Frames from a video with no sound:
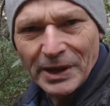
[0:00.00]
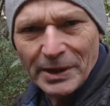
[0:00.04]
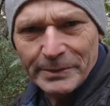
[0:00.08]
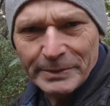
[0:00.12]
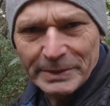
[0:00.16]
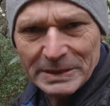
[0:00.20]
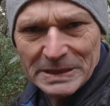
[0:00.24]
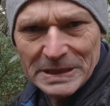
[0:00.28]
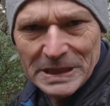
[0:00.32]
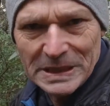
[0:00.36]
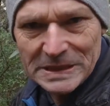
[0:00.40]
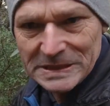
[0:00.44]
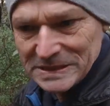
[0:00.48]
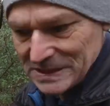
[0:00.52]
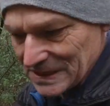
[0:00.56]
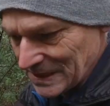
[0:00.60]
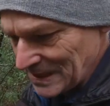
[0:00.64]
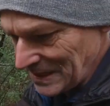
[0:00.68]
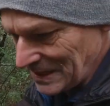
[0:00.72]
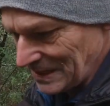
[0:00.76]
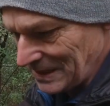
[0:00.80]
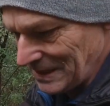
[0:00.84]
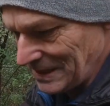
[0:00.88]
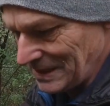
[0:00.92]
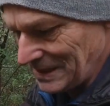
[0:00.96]
to come and nest
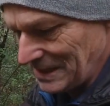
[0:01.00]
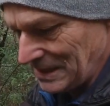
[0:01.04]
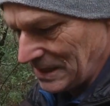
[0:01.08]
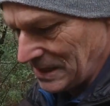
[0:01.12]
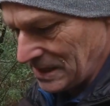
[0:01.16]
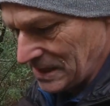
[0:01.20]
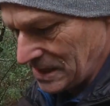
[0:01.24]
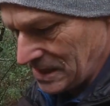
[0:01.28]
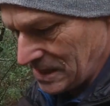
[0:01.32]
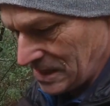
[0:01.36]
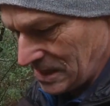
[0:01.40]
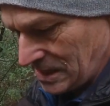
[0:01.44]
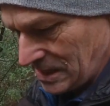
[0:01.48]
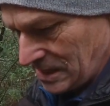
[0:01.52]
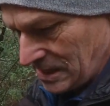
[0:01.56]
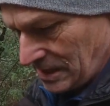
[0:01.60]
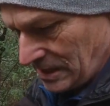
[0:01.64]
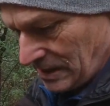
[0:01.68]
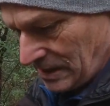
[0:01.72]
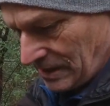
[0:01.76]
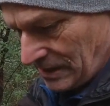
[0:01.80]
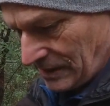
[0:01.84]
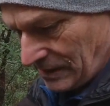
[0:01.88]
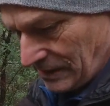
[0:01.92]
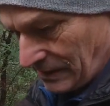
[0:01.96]
there.
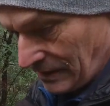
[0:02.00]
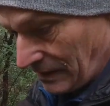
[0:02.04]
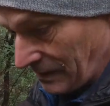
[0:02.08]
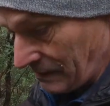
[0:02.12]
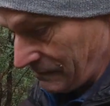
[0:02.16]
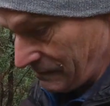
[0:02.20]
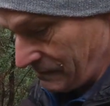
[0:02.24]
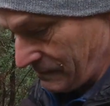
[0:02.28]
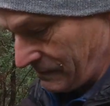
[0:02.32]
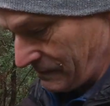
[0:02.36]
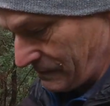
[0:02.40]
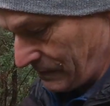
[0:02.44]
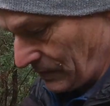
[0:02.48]
And,